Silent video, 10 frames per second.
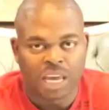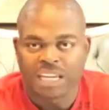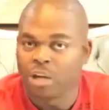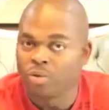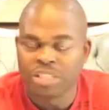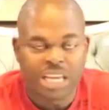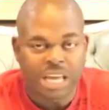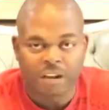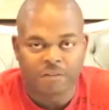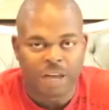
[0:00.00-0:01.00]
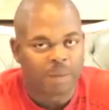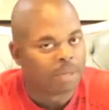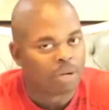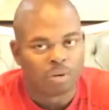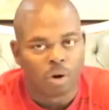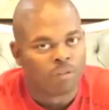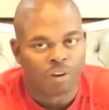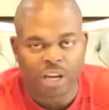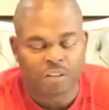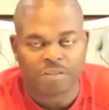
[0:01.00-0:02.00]
Okay, don't de-edify, but don't
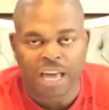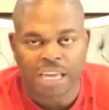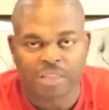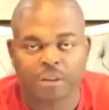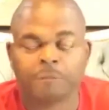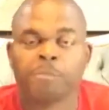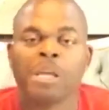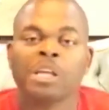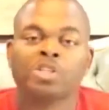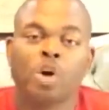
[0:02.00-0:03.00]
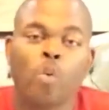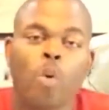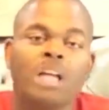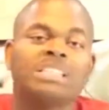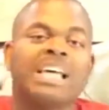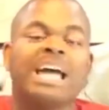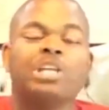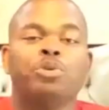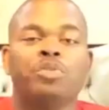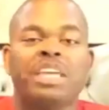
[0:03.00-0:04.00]
over-edify either. So once
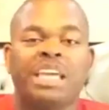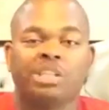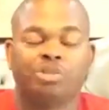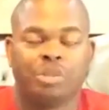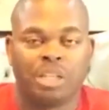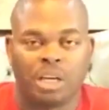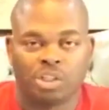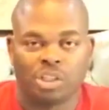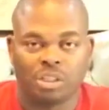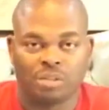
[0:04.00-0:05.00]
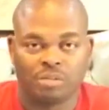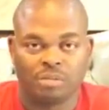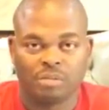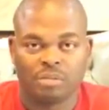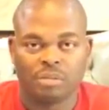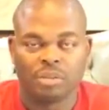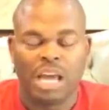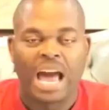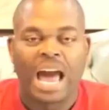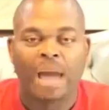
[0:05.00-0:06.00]
I do the introduction,
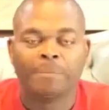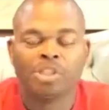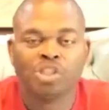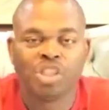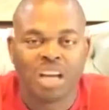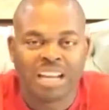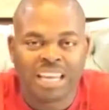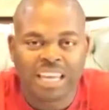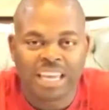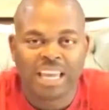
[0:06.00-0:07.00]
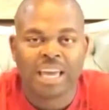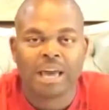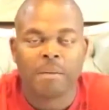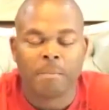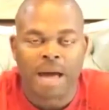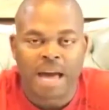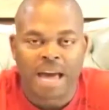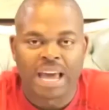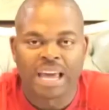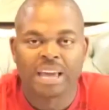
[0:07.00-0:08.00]
I'm shutting
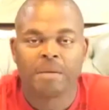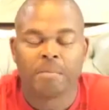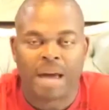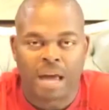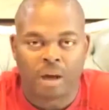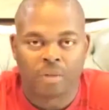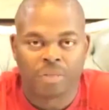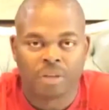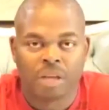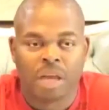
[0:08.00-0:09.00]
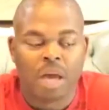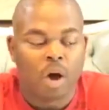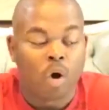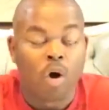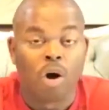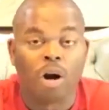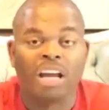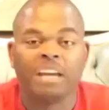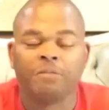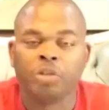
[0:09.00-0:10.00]
my mouth.
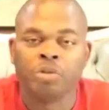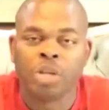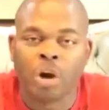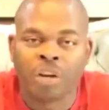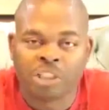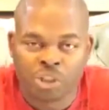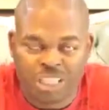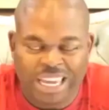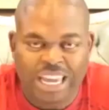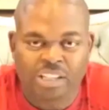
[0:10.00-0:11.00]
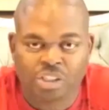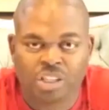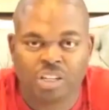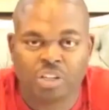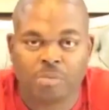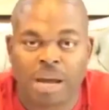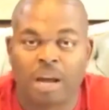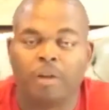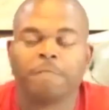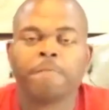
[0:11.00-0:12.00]
Or if you know that you can't shut your
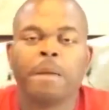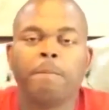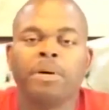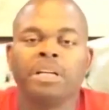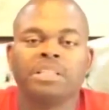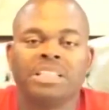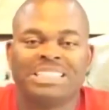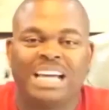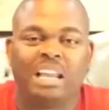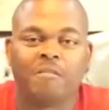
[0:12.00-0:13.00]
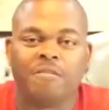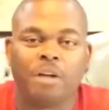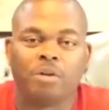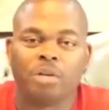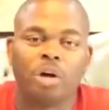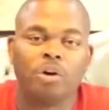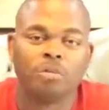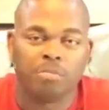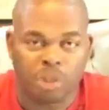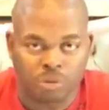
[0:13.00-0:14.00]
mouth, put the telephone
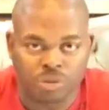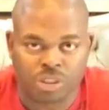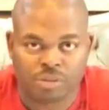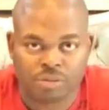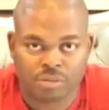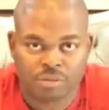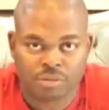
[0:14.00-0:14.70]
on mute.